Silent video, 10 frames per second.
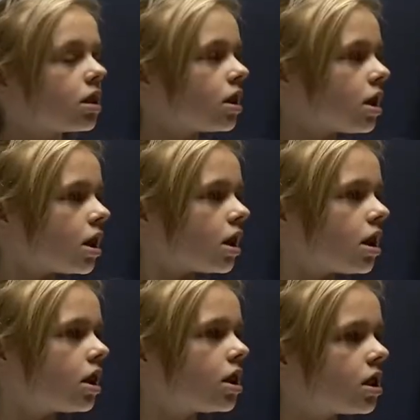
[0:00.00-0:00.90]

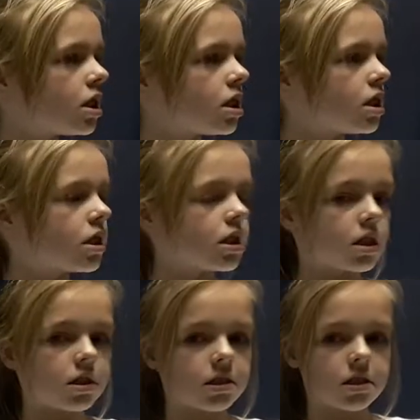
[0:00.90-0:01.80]

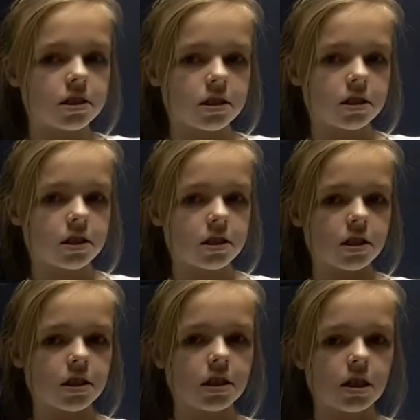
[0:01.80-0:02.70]

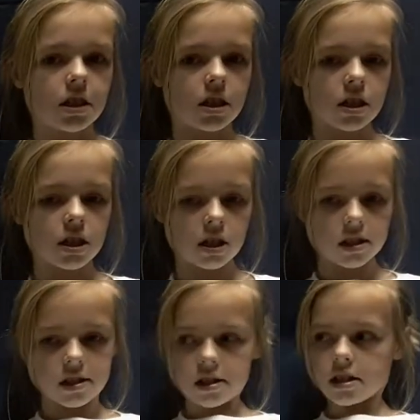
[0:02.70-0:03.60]

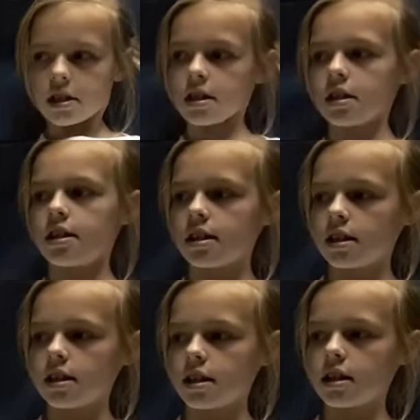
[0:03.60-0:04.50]

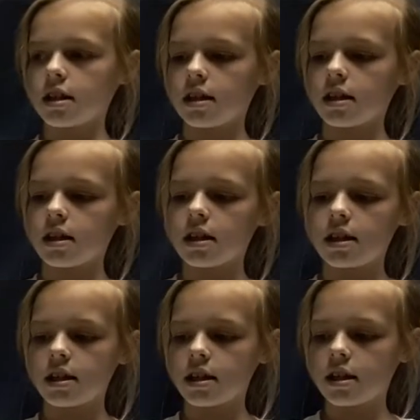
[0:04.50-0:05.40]

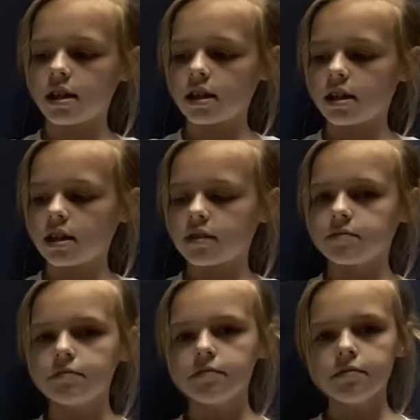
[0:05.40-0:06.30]

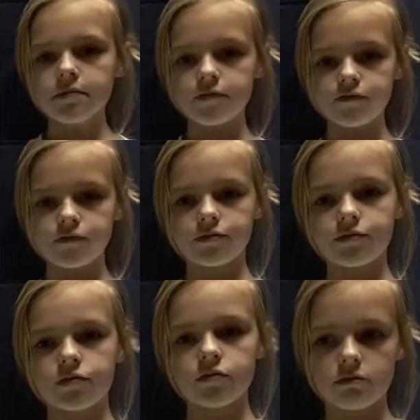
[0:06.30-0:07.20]
No words are spoken by the person on screen.